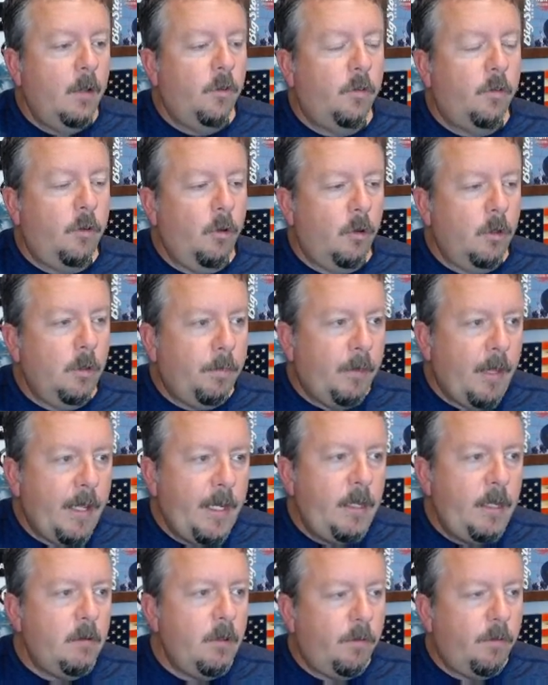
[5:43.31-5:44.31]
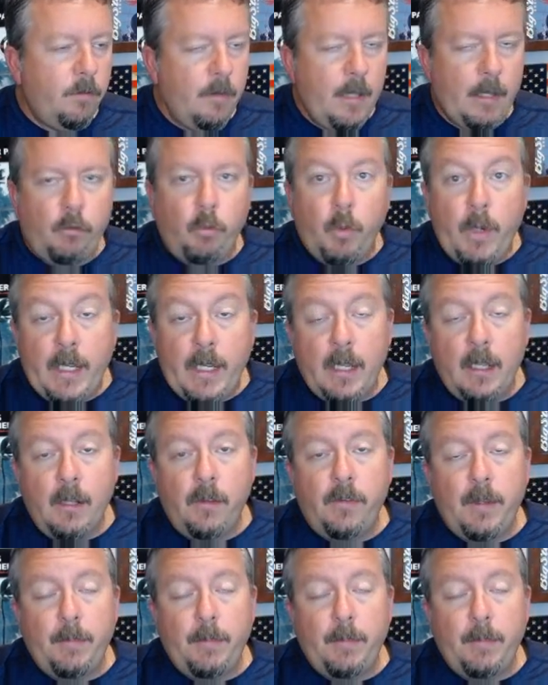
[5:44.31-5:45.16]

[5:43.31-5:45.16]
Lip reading: Still on the plate. This is next weekend,